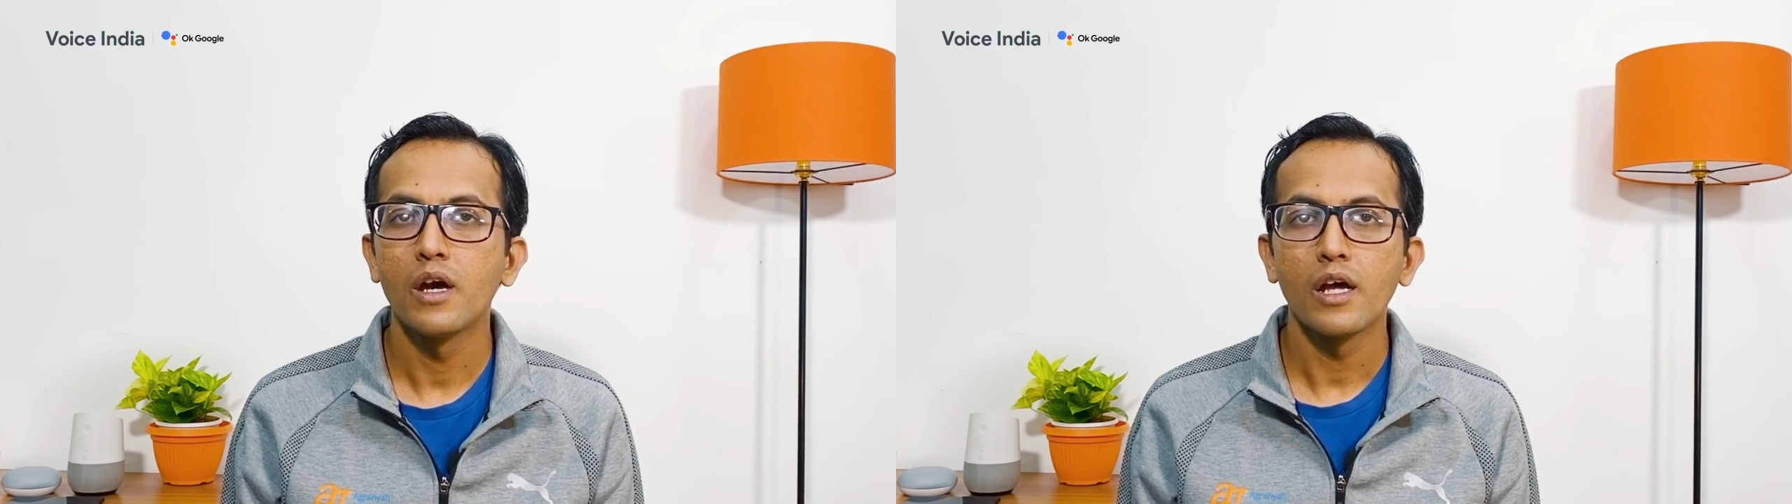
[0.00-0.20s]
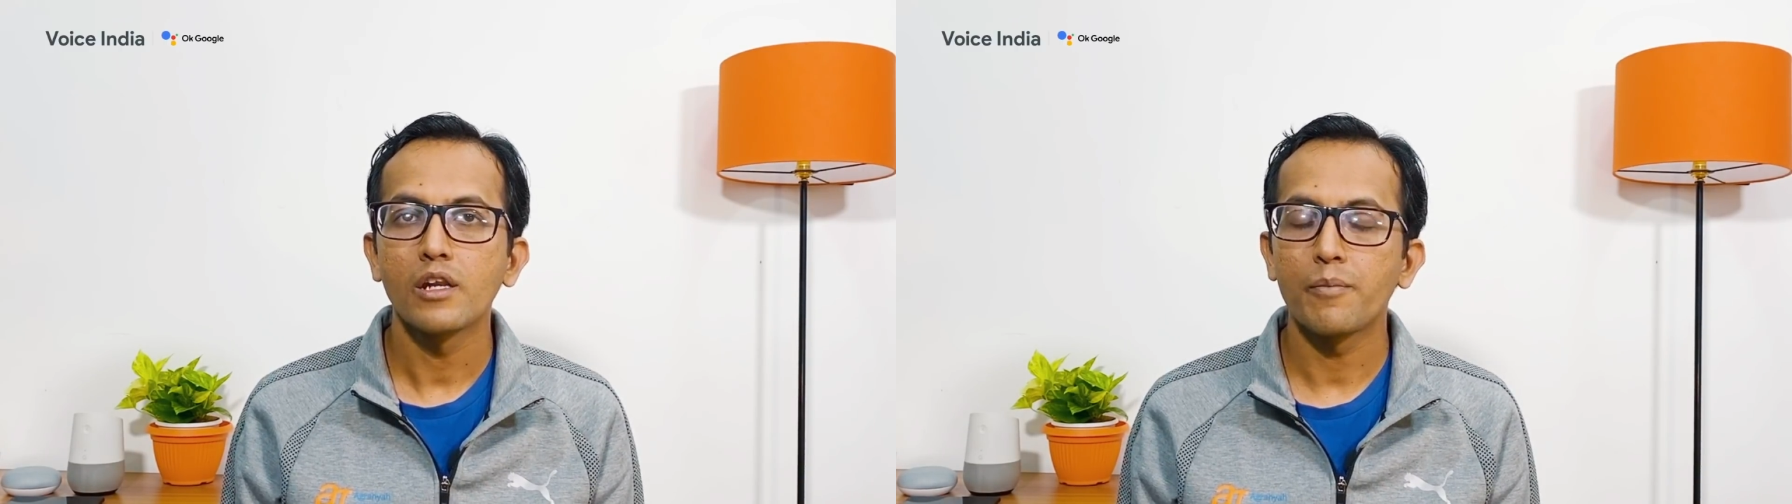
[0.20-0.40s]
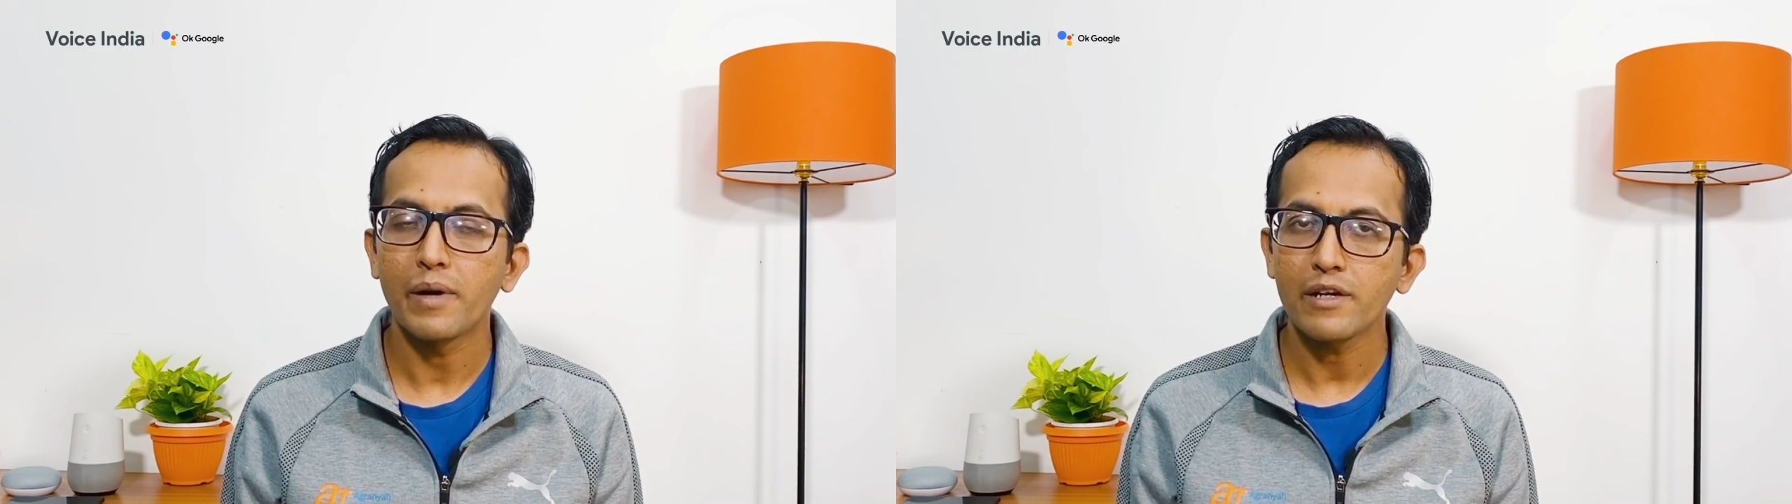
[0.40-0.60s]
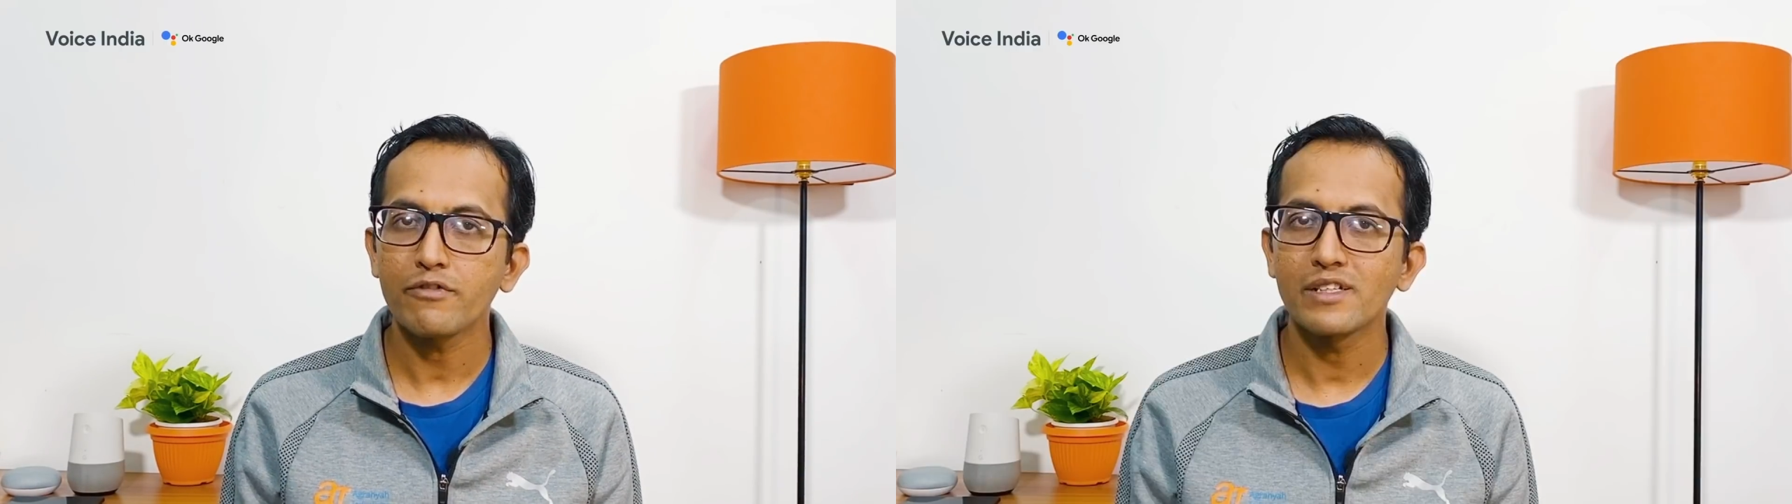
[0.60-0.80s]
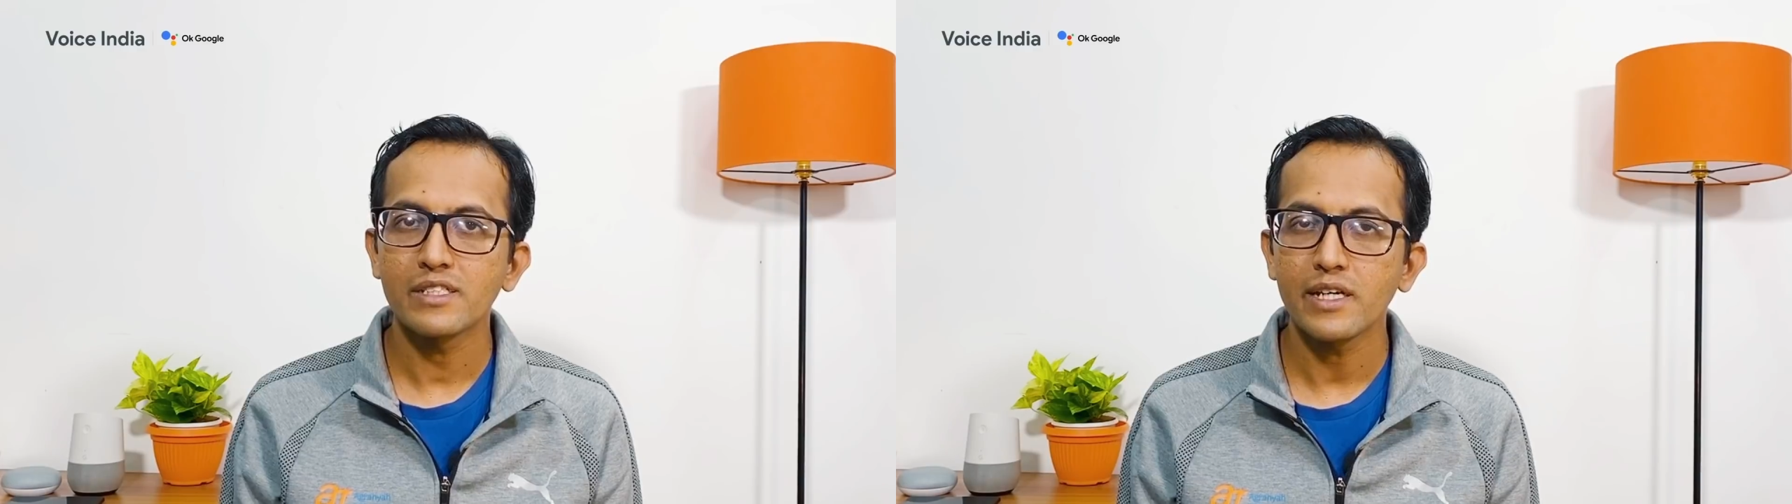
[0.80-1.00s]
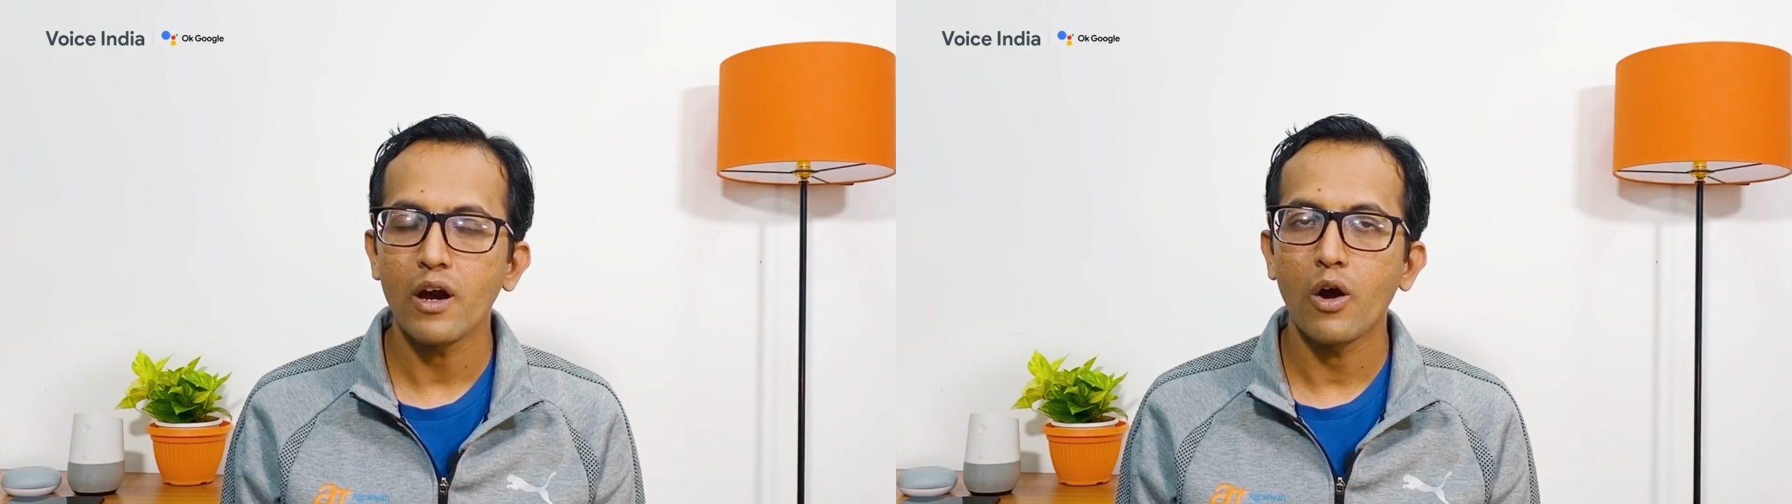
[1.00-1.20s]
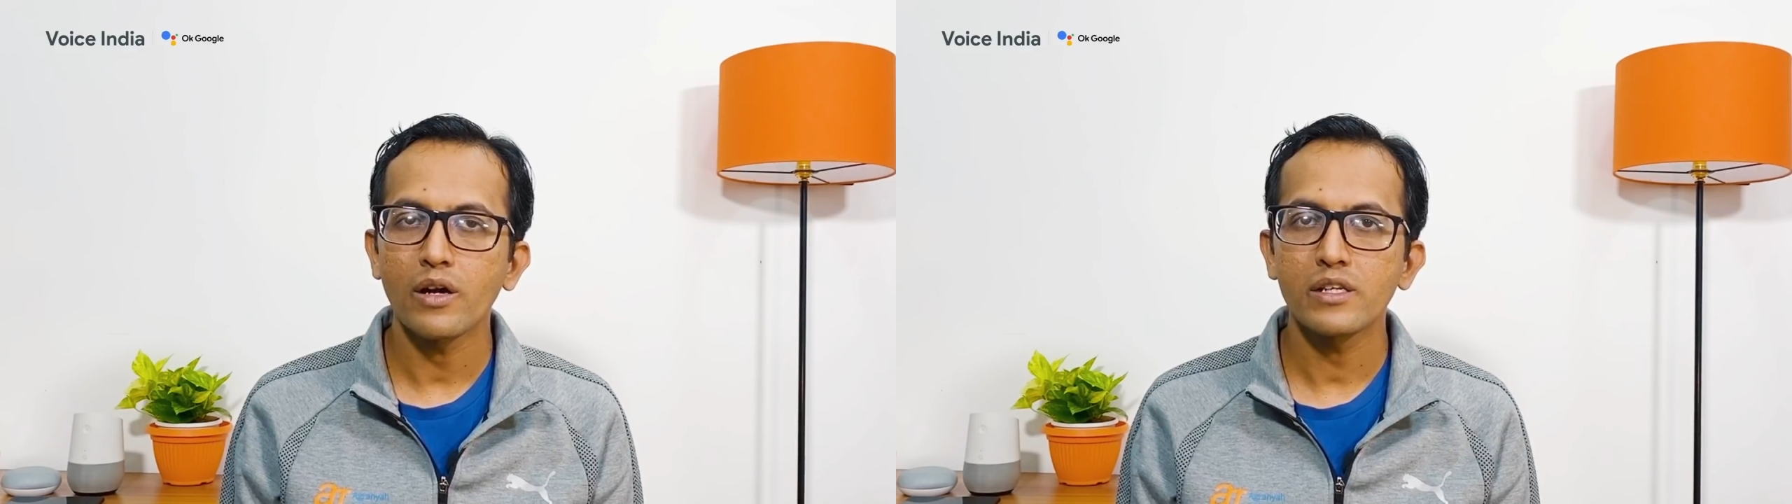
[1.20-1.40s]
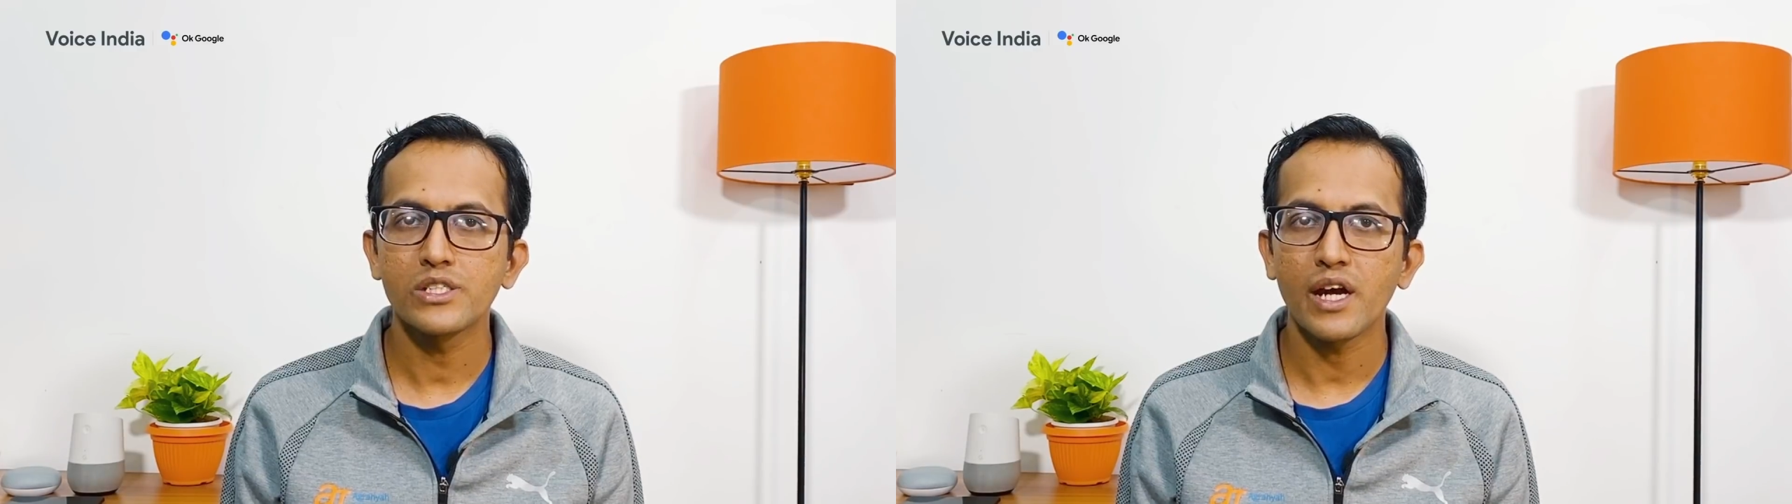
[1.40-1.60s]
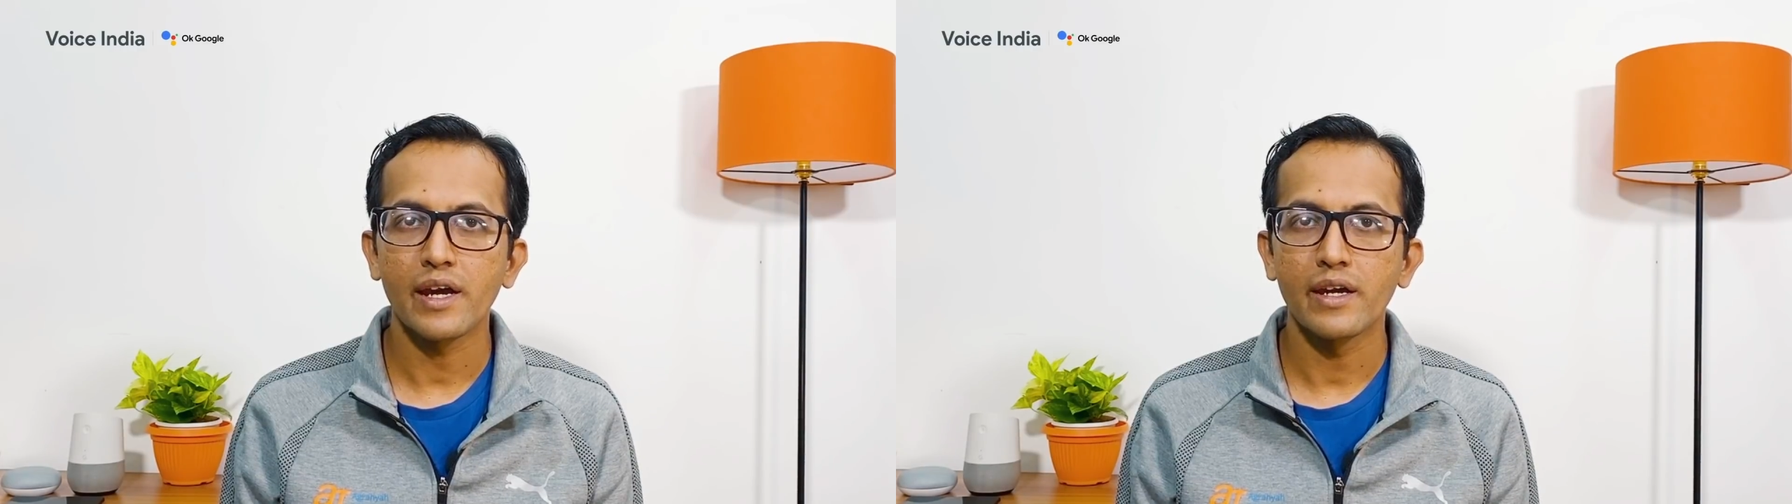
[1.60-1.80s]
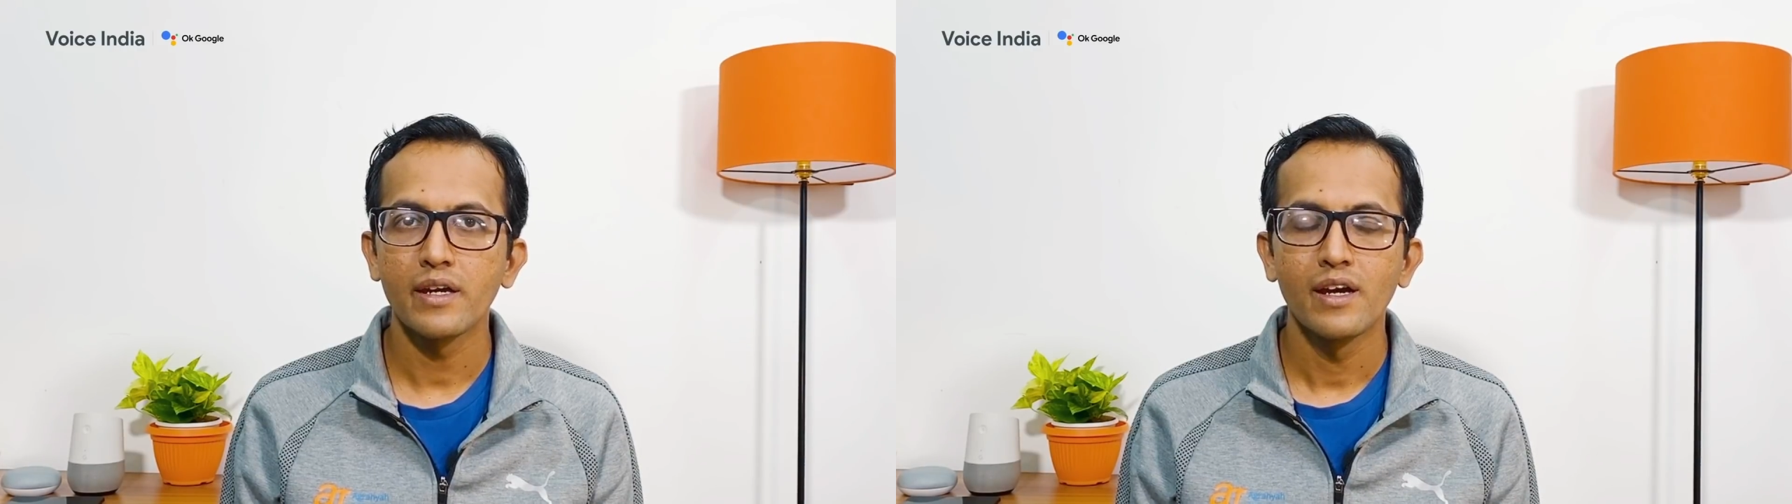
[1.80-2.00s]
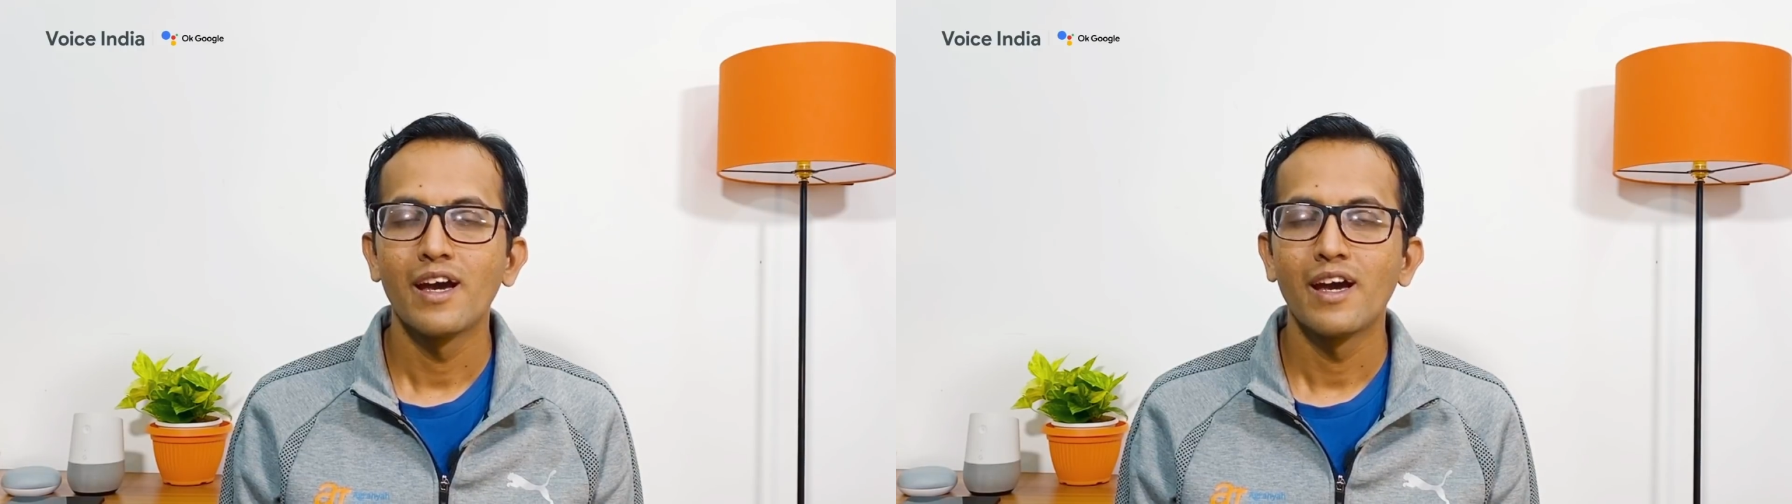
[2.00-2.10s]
But if I say order chai,